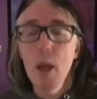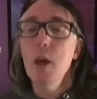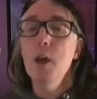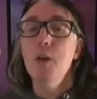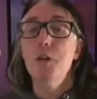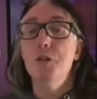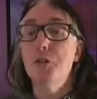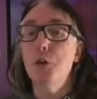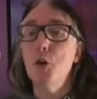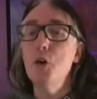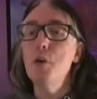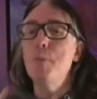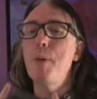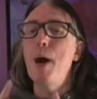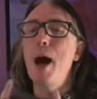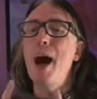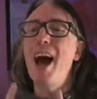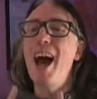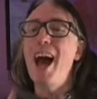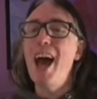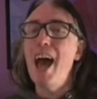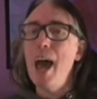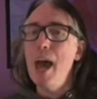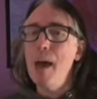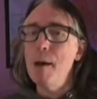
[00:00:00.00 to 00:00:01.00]
So
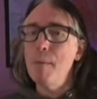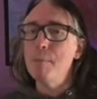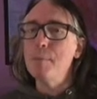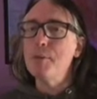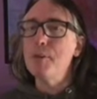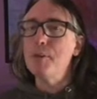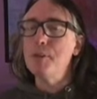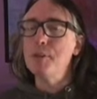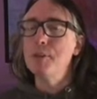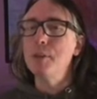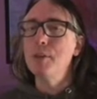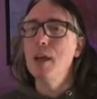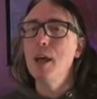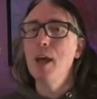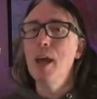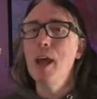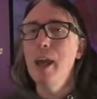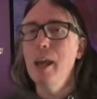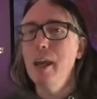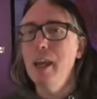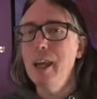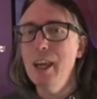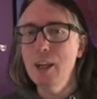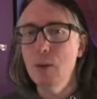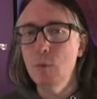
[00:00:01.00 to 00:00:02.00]
perhaps
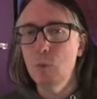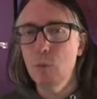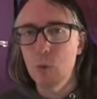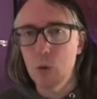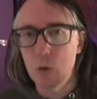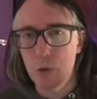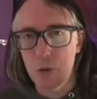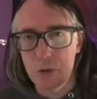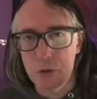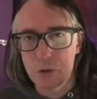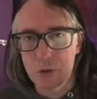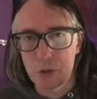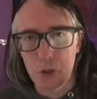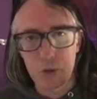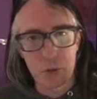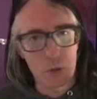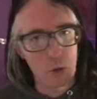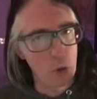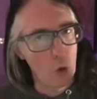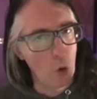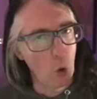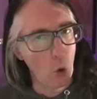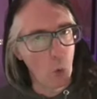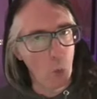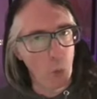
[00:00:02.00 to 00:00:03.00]
it was the
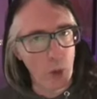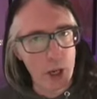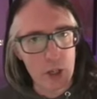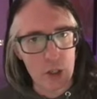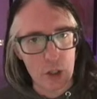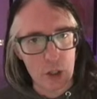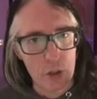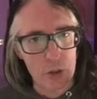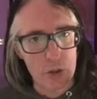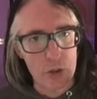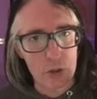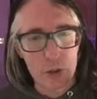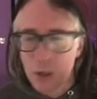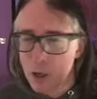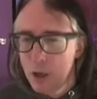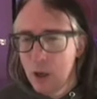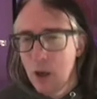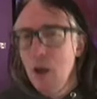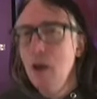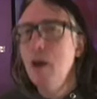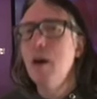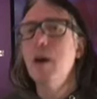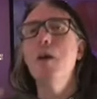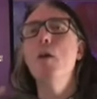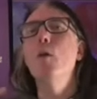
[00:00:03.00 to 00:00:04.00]
Norwegians.
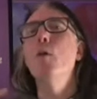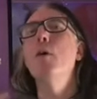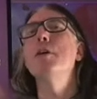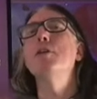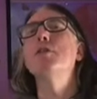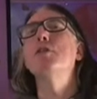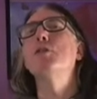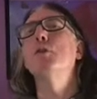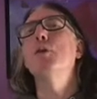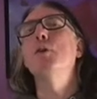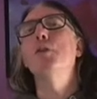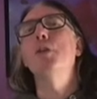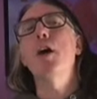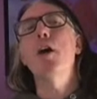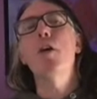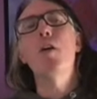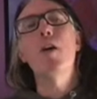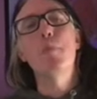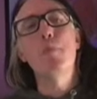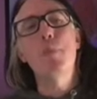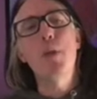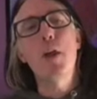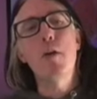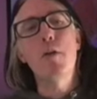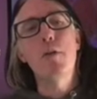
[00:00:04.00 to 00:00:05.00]
I always thought they were
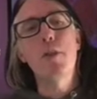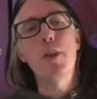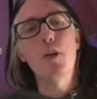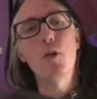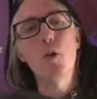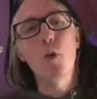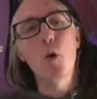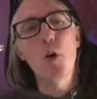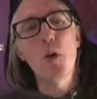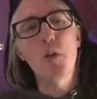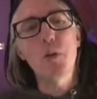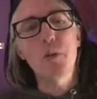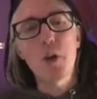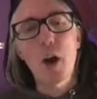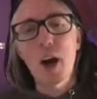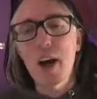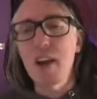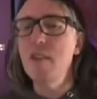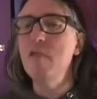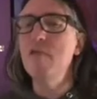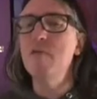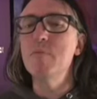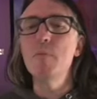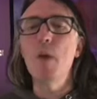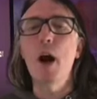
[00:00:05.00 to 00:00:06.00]
up there in the north, kind
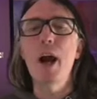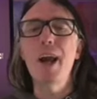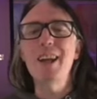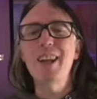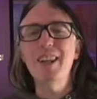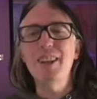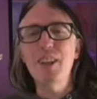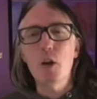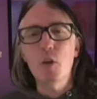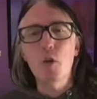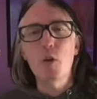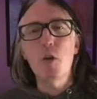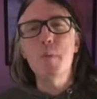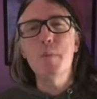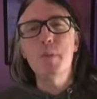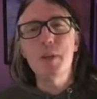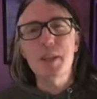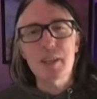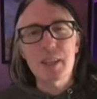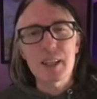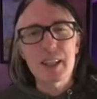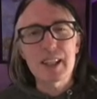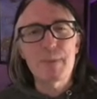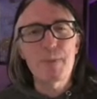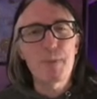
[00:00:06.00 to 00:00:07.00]
of minding their own
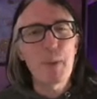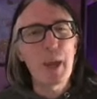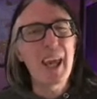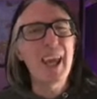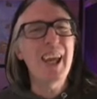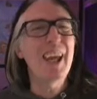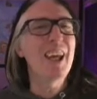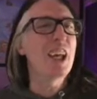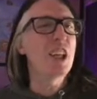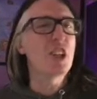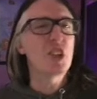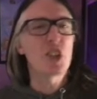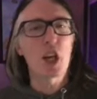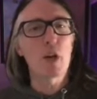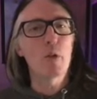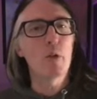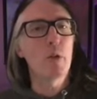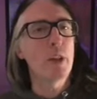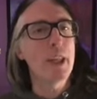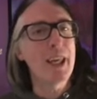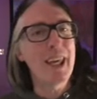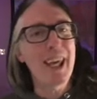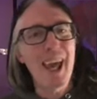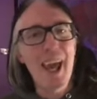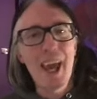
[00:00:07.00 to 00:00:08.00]
business, being
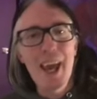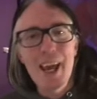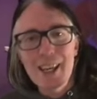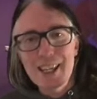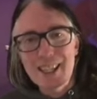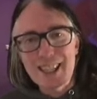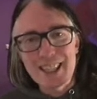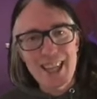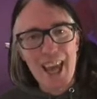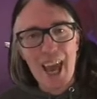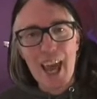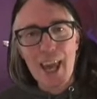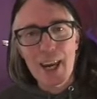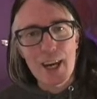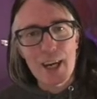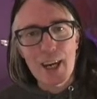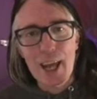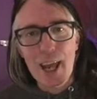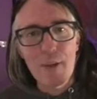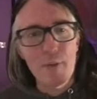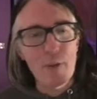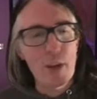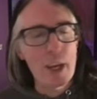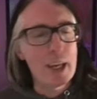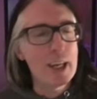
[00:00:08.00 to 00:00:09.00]
generally
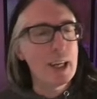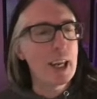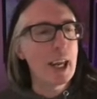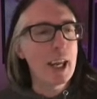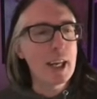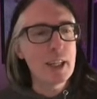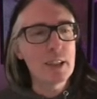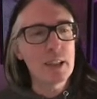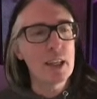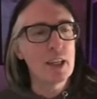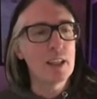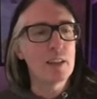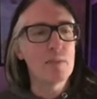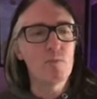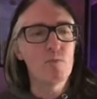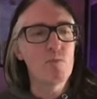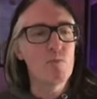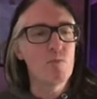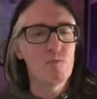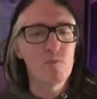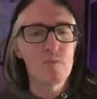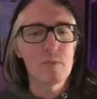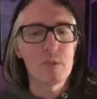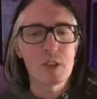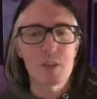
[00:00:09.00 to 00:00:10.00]
Scandinavian, eating
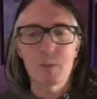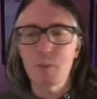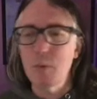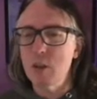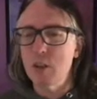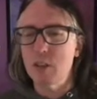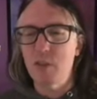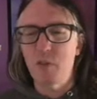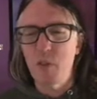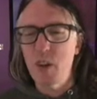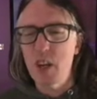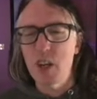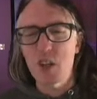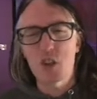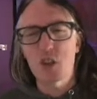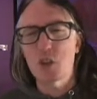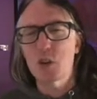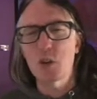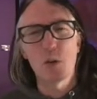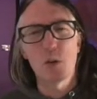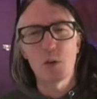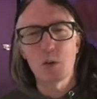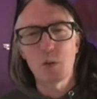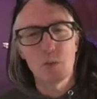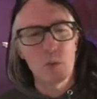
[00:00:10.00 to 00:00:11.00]
smoked fish
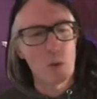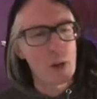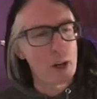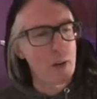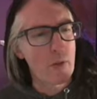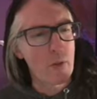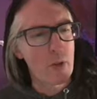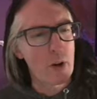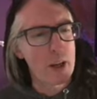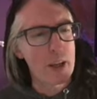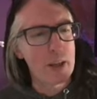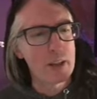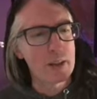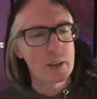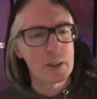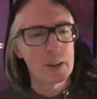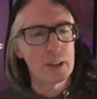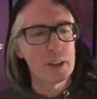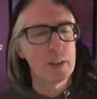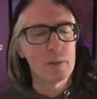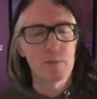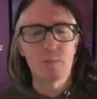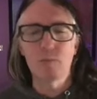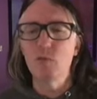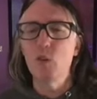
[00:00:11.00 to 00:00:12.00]
or whatever it is
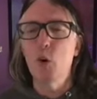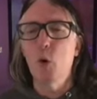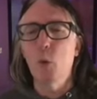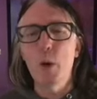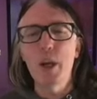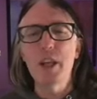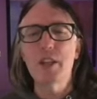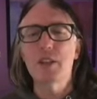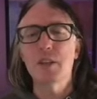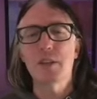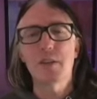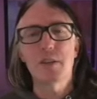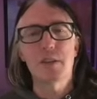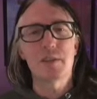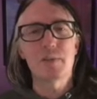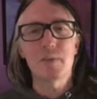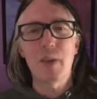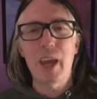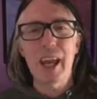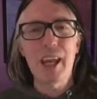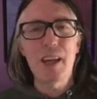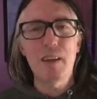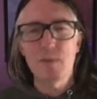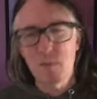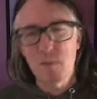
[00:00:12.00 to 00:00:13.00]
the Norwegians
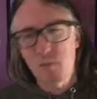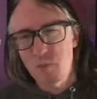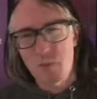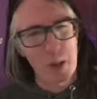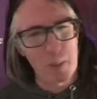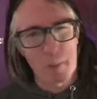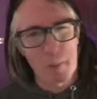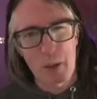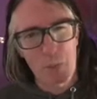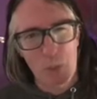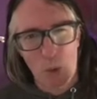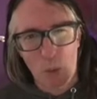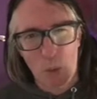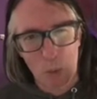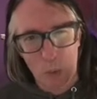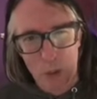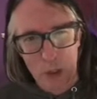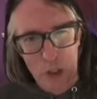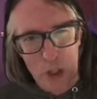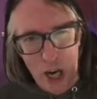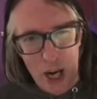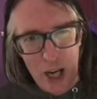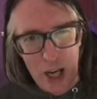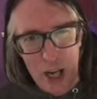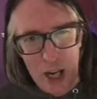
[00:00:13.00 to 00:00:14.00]
eat, something probably
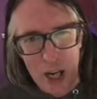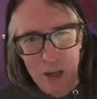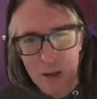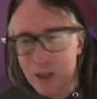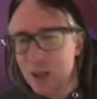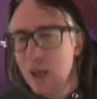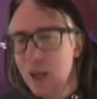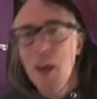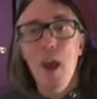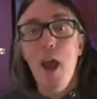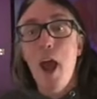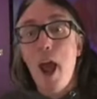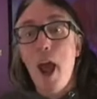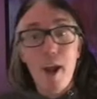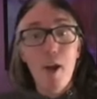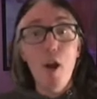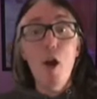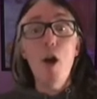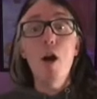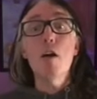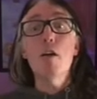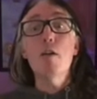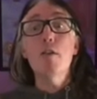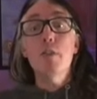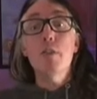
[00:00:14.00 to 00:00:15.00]
shady. And
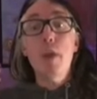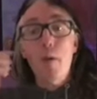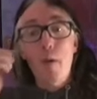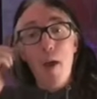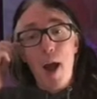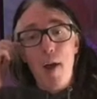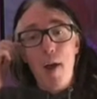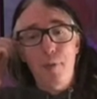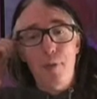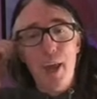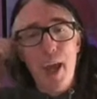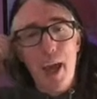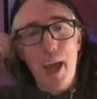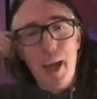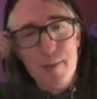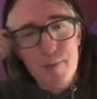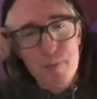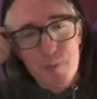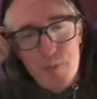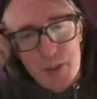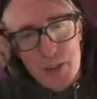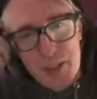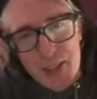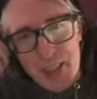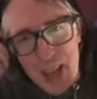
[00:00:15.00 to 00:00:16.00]
no, they're out there
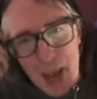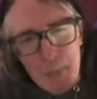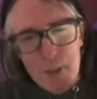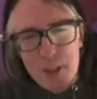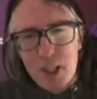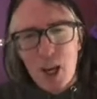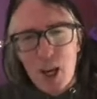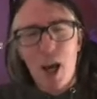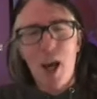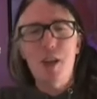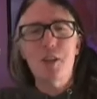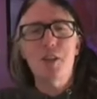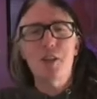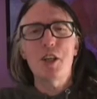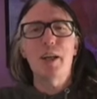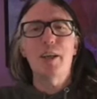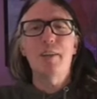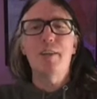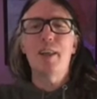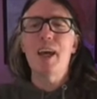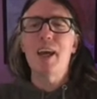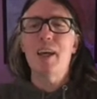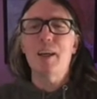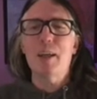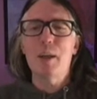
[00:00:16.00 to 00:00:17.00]
sabotaging
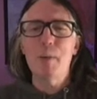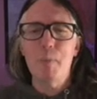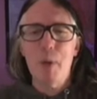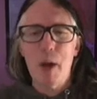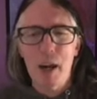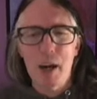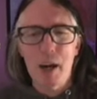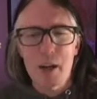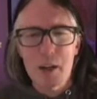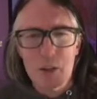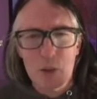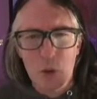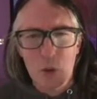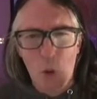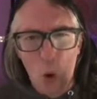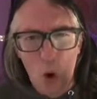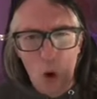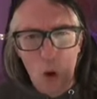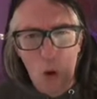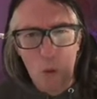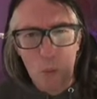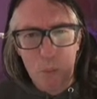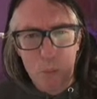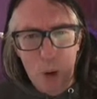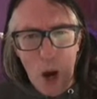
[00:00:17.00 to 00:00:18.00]
their competitors'
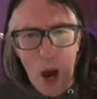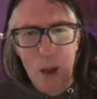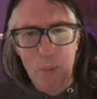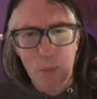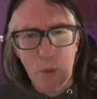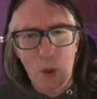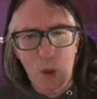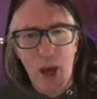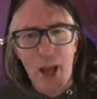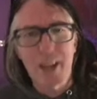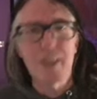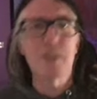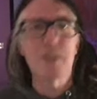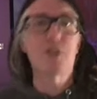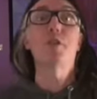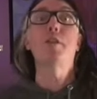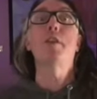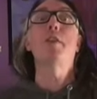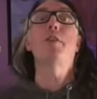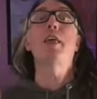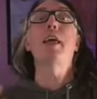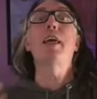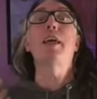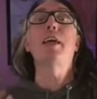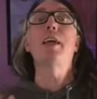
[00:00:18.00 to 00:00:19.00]
oil pipelines so
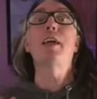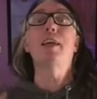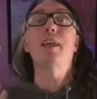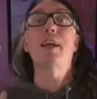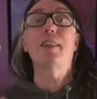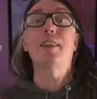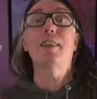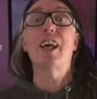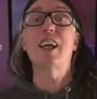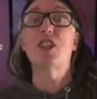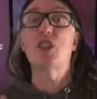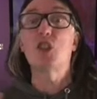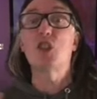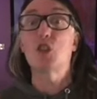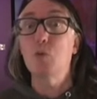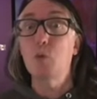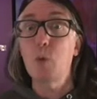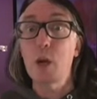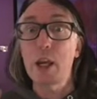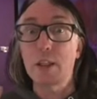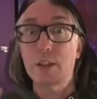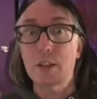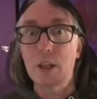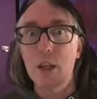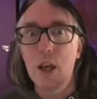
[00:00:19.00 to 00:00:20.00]
that they can get that
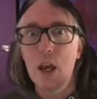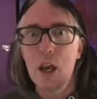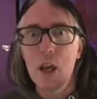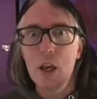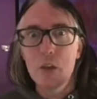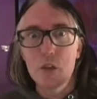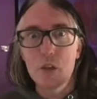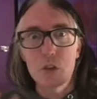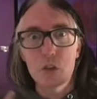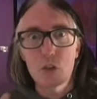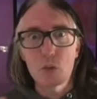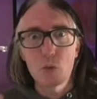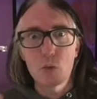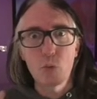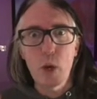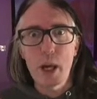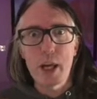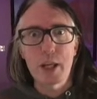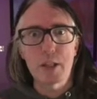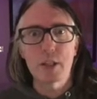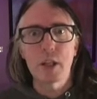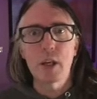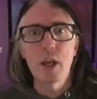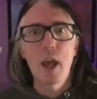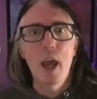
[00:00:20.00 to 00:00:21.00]
sweet,
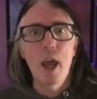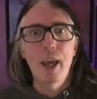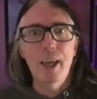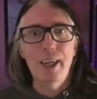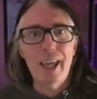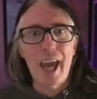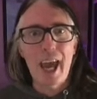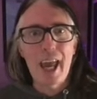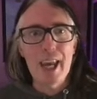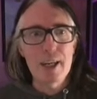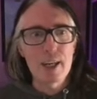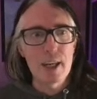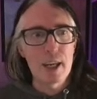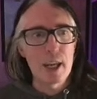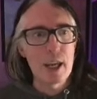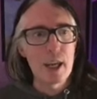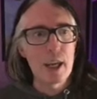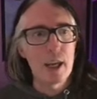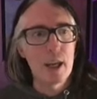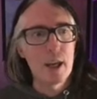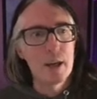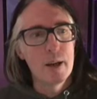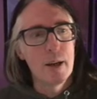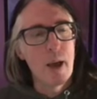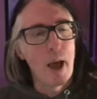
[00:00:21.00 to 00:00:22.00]
sweet
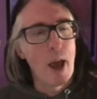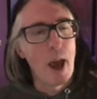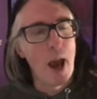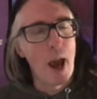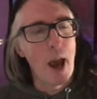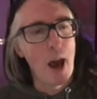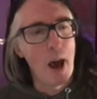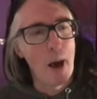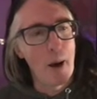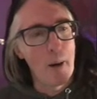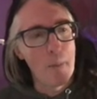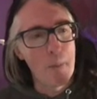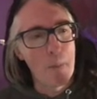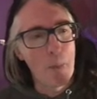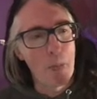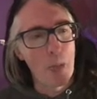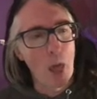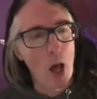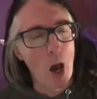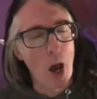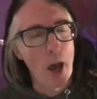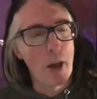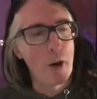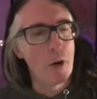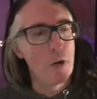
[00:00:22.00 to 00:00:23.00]
candy.
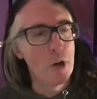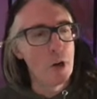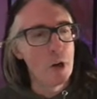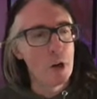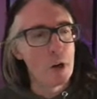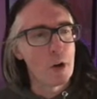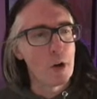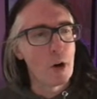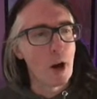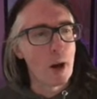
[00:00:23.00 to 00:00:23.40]
I don't know.